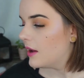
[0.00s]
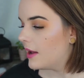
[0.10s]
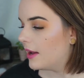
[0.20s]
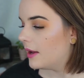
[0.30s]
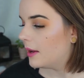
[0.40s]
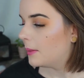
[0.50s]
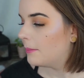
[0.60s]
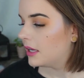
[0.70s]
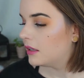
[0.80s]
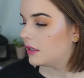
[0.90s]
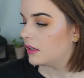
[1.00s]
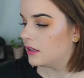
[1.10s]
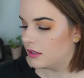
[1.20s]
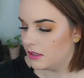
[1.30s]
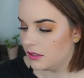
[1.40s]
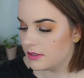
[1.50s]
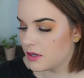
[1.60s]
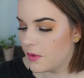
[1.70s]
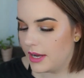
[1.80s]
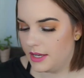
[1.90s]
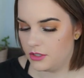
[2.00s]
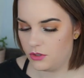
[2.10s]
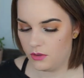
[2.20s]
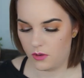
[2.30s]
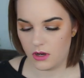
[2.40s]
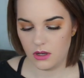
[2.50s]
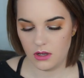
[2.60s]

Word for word: Um, let's go on to